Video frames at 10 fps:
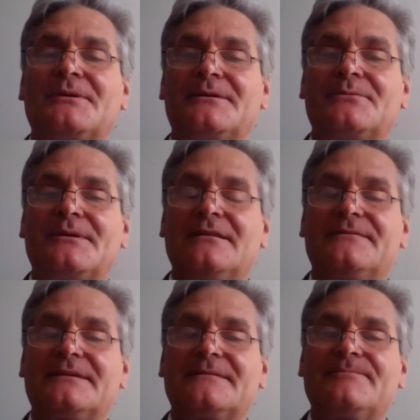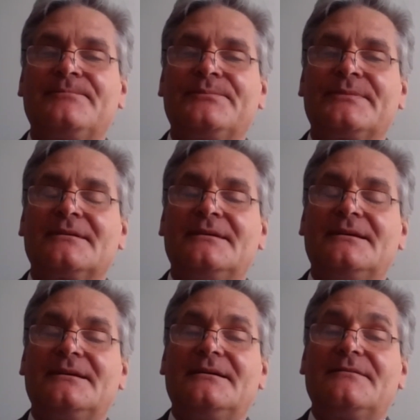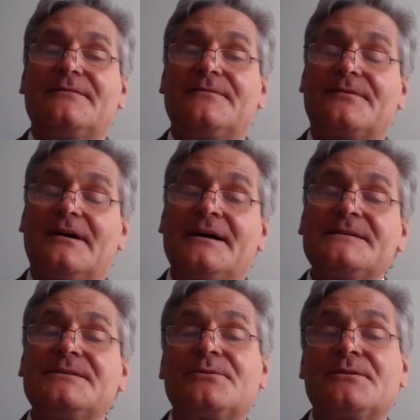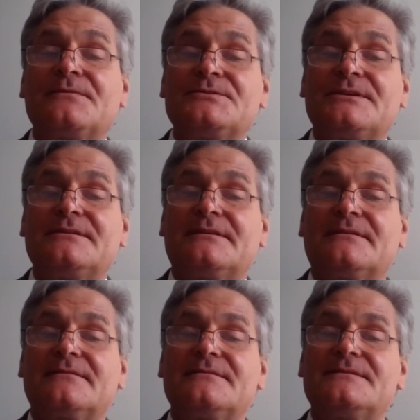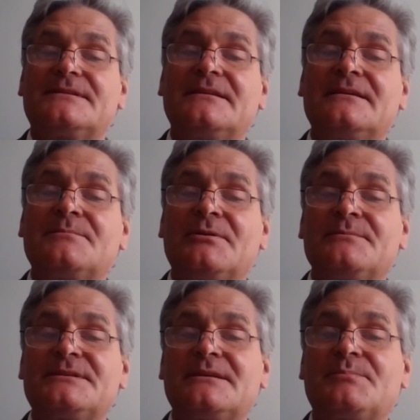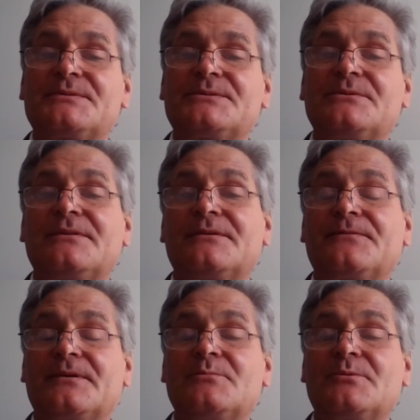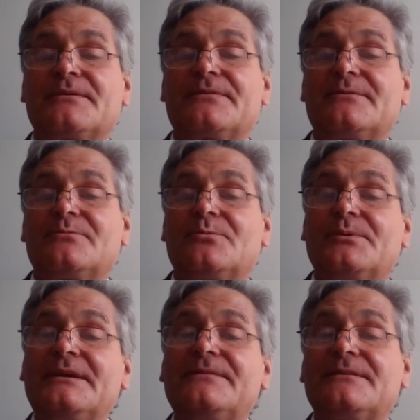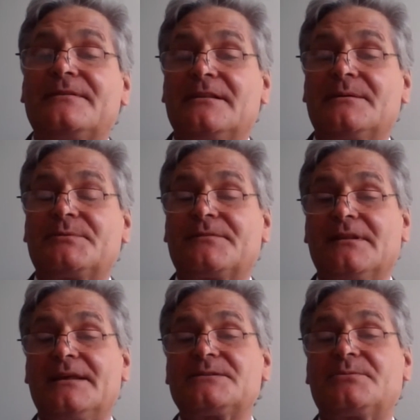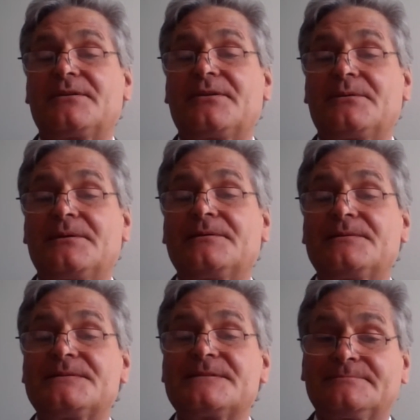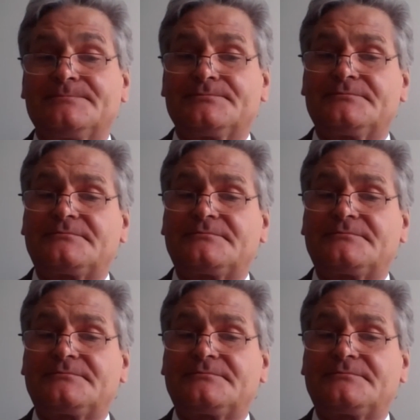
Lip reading: or irrelevant. For us in Northern Virginia, city diplomacy pursued in the framework that we've developed over the last 23 years